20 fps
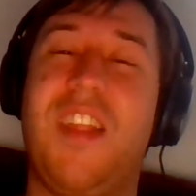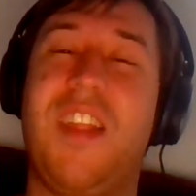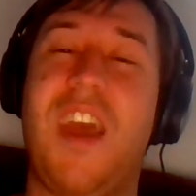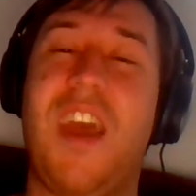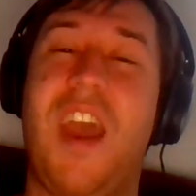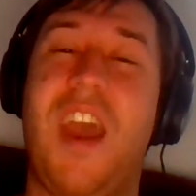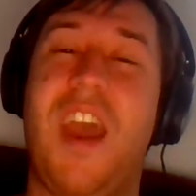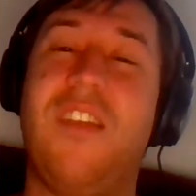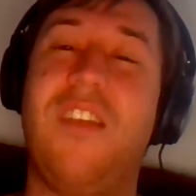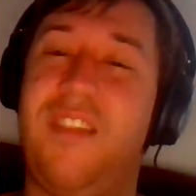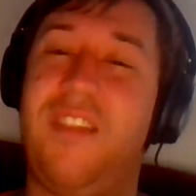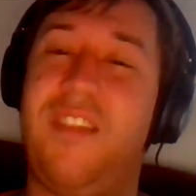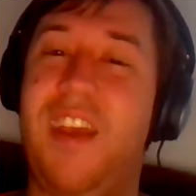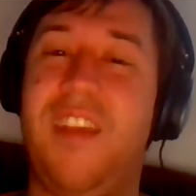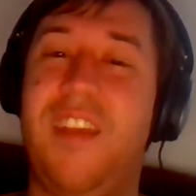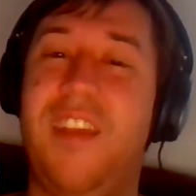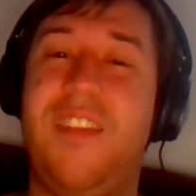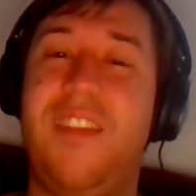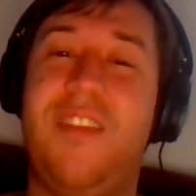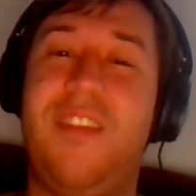Just as
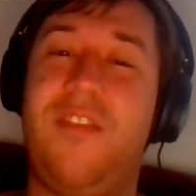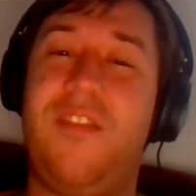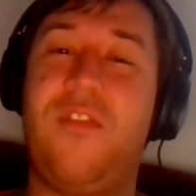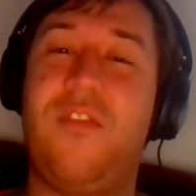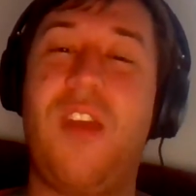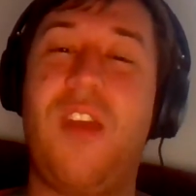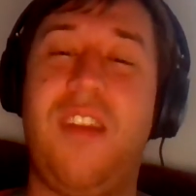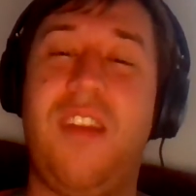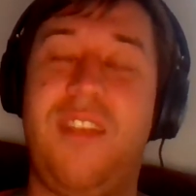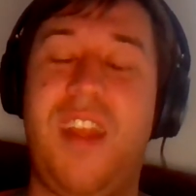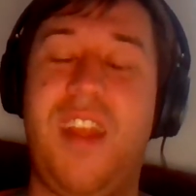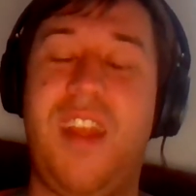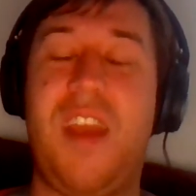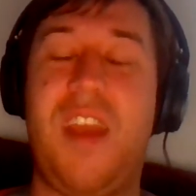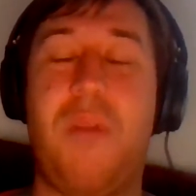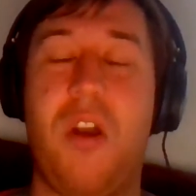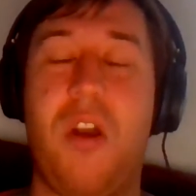trying to stay impartial.